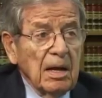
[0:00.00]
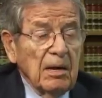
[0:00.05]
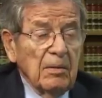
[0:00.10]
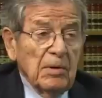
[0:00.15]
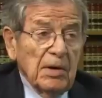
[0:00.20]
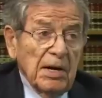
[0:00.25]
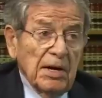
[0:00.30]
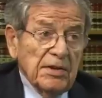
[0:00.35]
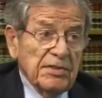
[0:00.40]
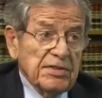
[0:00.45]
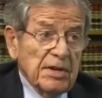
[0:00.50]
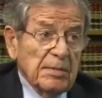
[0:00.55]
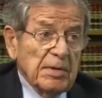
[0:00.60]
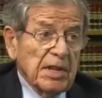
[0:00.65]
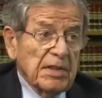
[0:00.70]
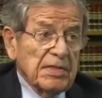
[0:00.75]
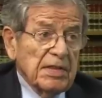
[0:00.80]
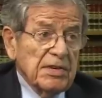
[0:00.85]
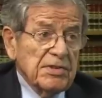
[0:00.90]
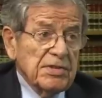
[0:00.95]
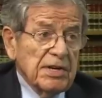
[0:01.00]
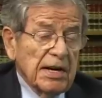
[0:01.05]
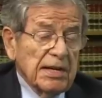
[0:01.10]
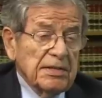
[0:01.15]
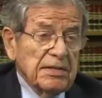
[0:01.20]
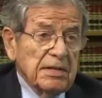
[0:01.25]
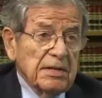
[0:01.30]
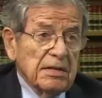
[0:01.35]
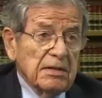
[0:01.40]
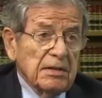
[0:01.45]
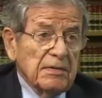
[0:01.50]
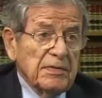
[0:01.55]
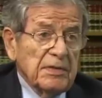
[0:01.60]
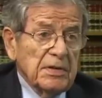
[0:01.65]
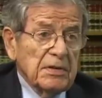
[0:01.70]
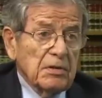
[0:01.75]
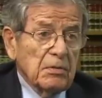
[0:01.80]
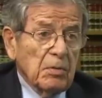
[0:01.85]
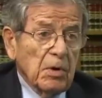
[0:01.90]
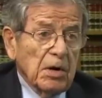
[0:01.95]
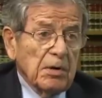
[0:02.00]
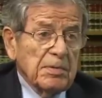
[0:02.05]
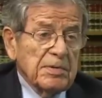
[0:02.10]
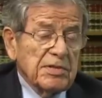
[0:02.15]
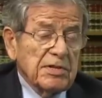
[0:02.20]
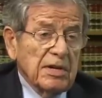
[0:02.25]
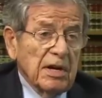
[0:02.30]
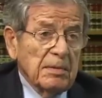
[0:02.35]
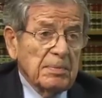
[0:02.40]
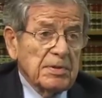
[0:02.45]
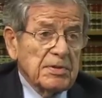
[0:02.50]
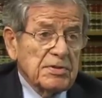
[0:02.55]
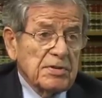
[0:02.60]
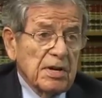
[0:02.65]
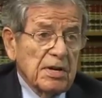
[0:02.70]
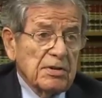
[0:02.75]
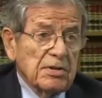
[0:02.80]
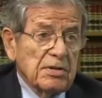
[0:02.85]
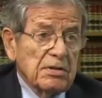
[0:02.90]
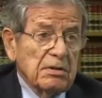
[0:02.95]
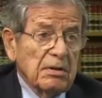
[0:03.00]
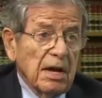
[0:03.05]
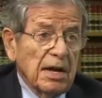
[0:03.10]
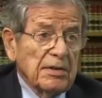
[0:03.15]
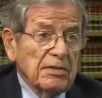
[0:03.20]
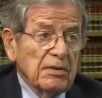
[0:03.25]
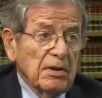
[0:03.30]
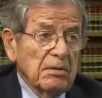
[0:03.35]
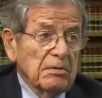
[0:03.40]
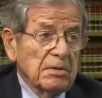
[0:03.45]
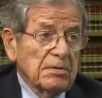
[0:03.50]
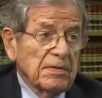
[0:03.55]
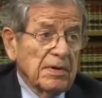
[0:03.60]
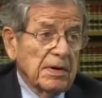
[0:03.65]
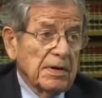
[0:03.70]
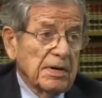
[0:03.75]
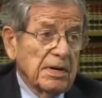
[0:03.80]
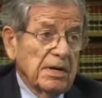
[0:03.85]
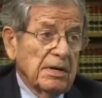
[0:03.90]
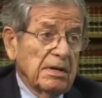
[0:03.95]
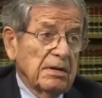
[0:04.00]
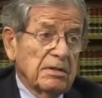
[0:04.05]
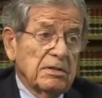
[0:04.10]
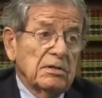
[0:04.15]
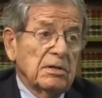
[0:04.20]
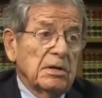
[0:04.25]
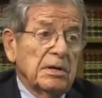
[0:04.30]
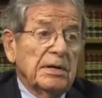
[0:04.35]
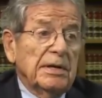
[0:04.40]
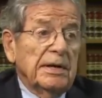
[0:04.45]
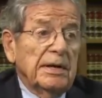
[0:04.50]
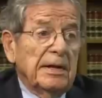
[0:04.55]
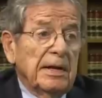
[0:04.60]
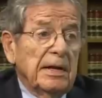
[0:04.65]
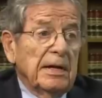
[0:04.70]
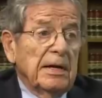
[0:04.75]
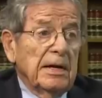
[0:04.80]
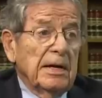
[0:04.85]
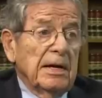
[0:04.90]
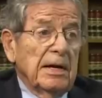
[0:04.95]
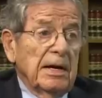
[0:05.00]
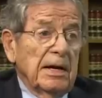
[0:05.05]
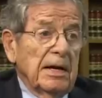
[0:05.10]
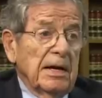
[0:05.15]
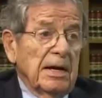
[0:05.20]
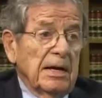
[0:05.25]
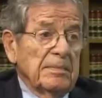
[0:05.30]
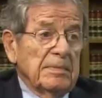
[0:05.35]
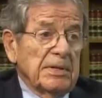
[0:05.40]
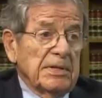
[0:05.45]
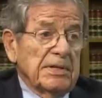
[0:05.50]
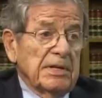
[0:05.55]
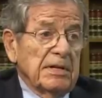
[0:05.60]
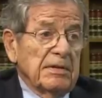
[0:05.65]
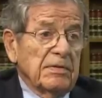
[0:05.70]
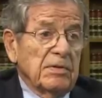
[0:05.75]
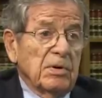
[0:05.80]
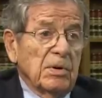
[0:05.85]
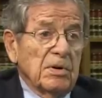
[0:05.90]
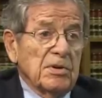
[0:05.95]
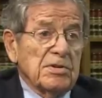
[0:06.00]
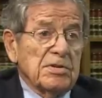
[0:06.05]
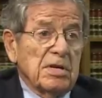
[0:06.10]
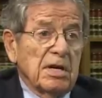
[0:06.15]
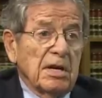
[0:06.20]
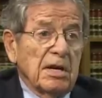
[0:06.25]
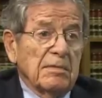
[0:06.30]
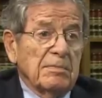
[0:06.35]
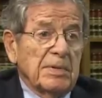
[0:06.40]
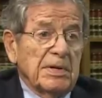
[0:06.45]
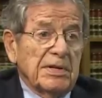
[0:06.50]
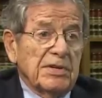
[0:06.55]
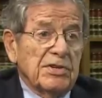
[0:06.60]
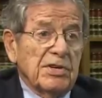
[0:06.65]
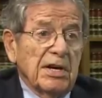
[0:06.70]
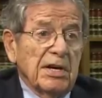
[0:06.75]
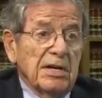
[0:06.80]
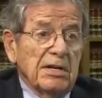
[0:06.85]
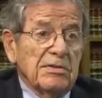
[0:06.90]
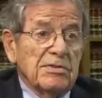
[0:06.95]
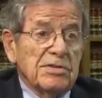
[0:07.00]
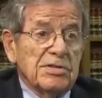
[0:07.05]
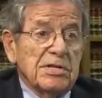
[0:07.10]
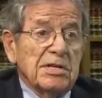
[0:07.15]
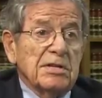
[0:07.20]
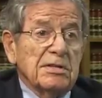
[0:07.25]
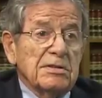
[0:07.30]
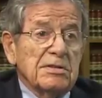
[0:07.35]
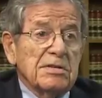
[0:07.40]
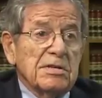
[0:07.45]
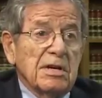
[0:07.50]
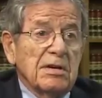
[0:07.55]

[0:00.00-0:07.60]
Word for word: Well, some of the things that I did in the field of workman's compensation I thought were very good, uh, but then, of course, have been changed since.